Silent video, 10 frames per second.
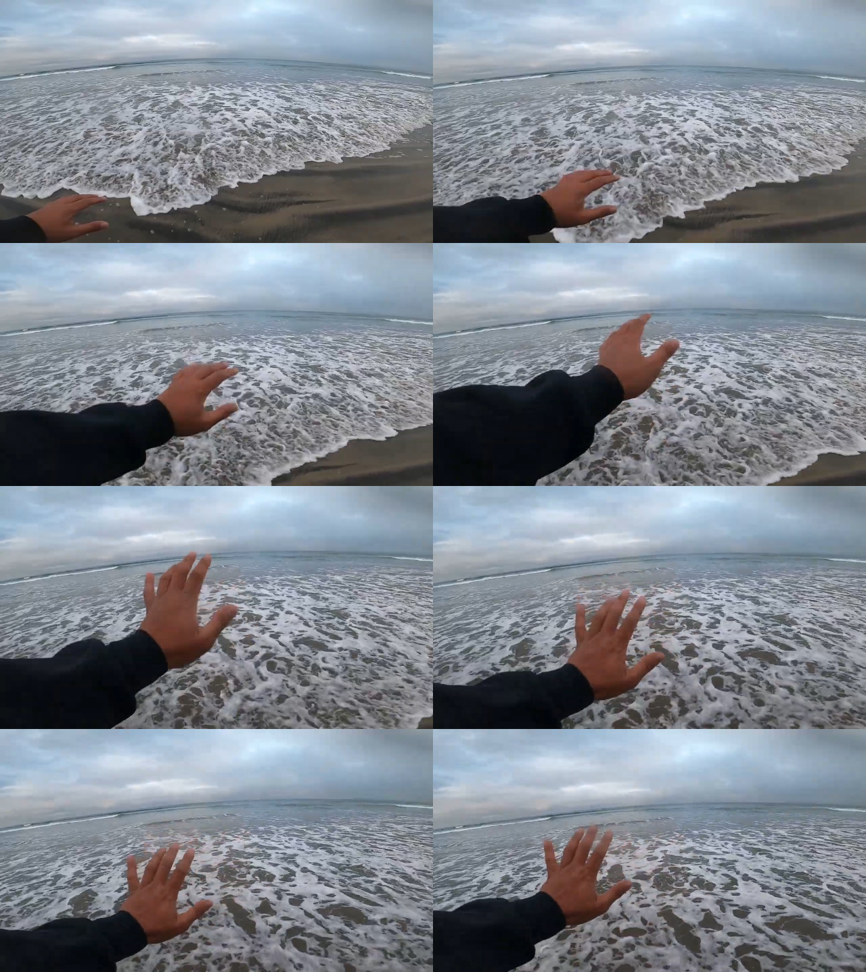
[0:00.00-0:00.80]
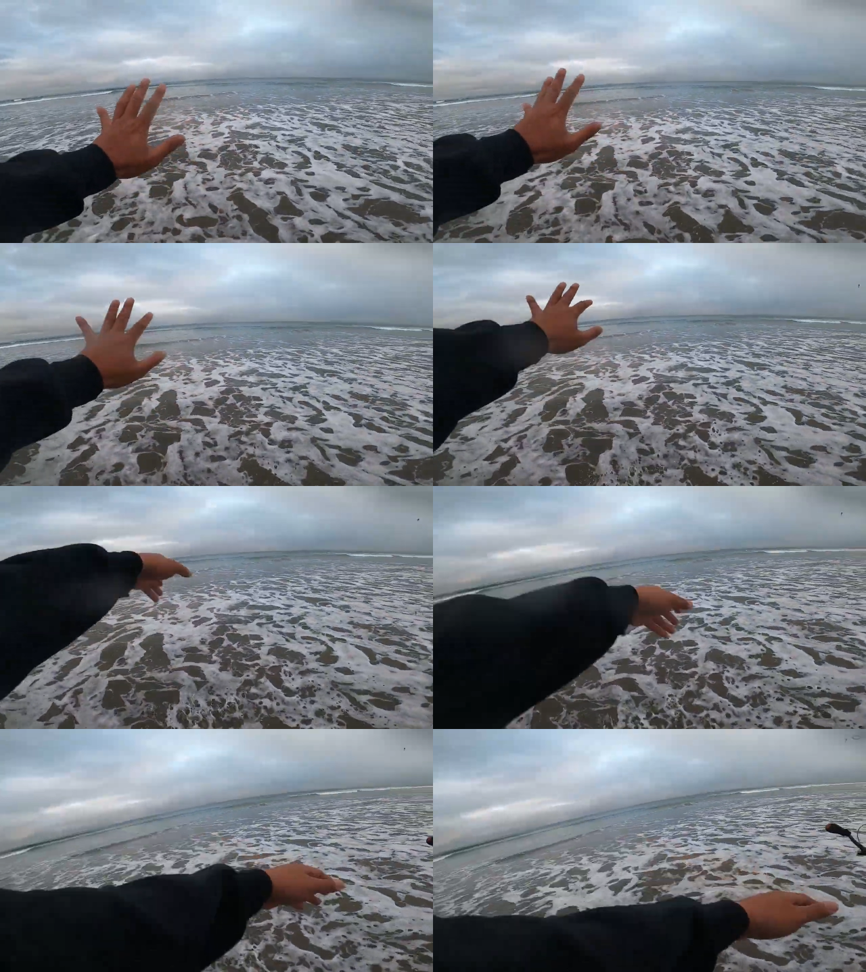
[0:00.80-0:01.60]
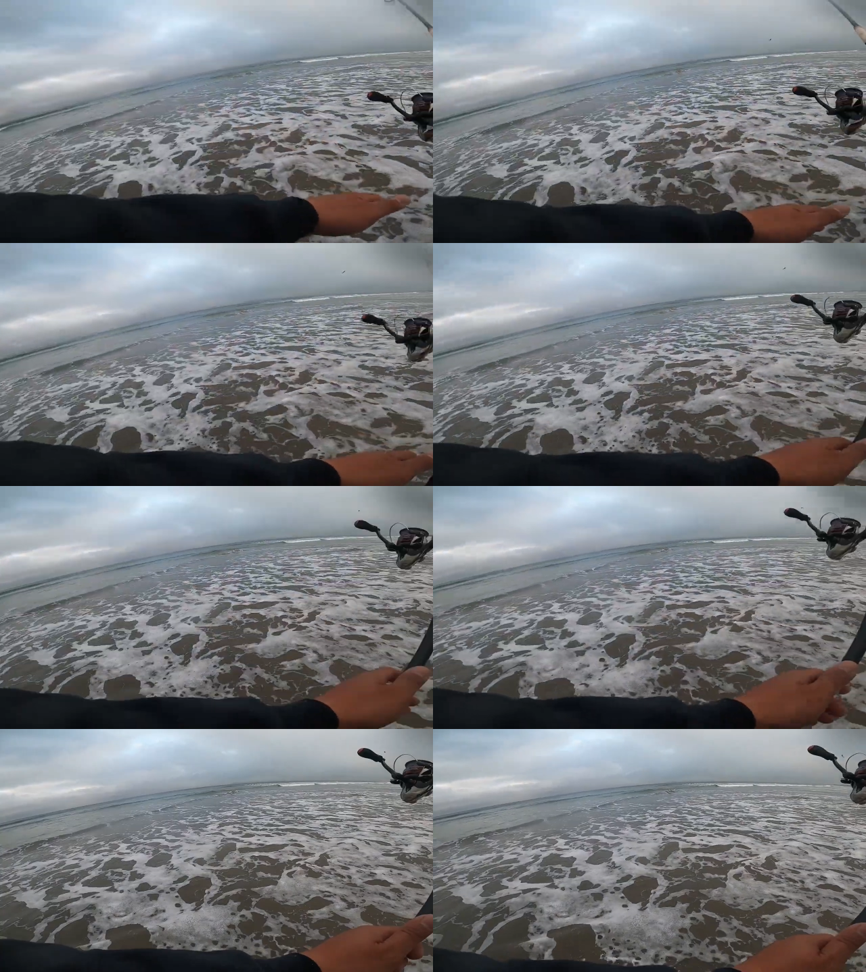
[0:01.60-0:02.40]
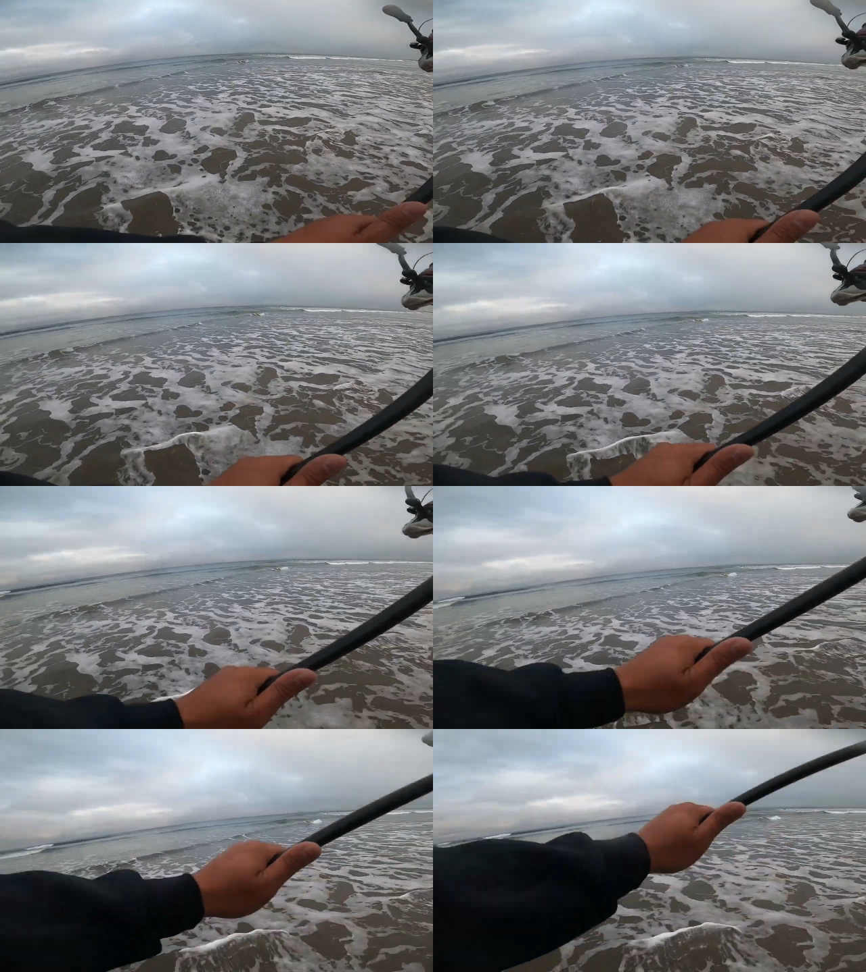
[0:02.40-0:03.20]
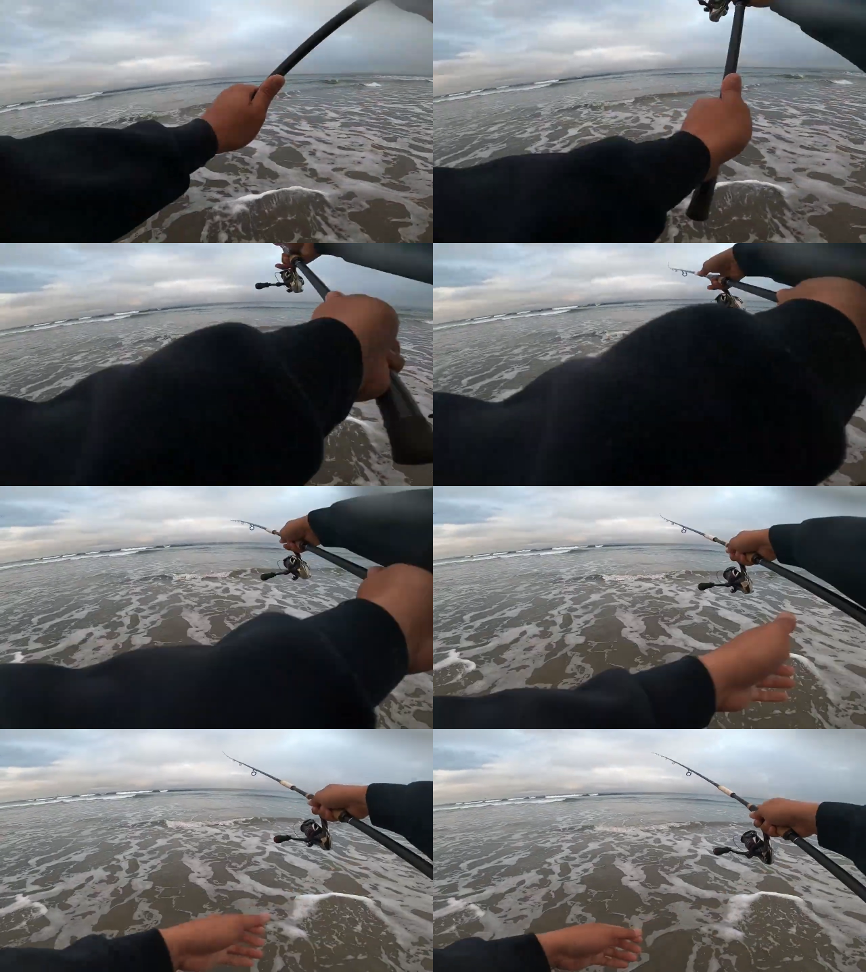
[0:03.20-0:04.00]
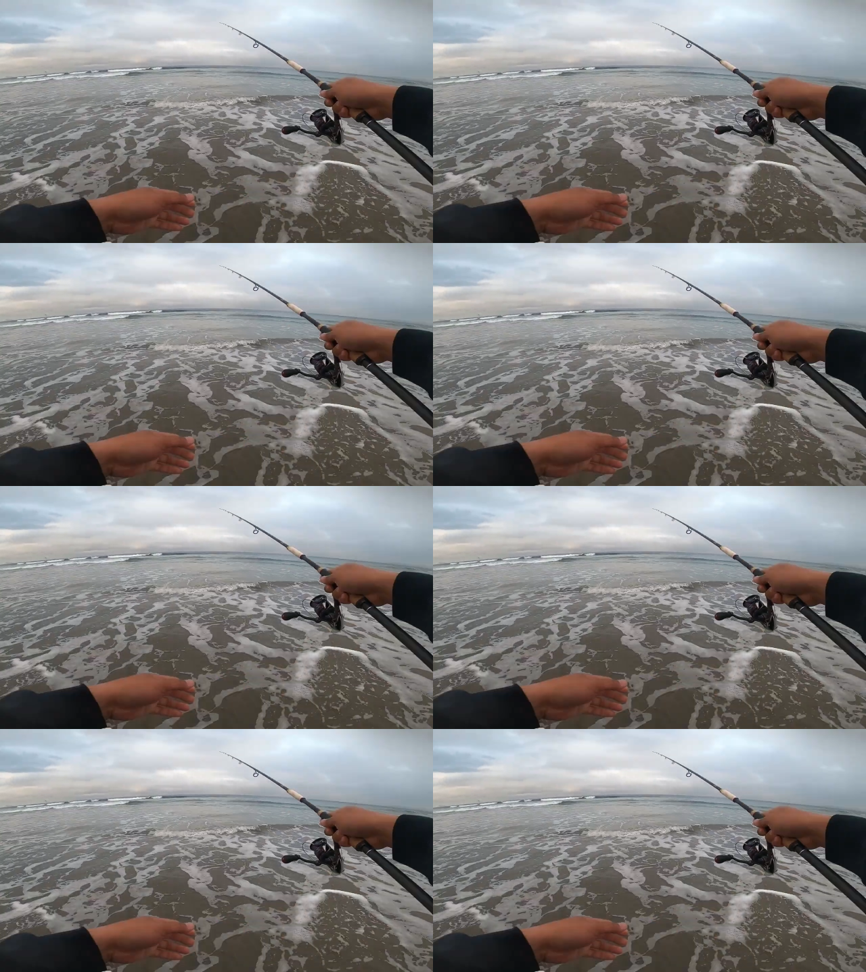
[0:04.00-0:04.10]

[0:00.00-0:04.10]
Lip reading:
[unreadable: no face in view]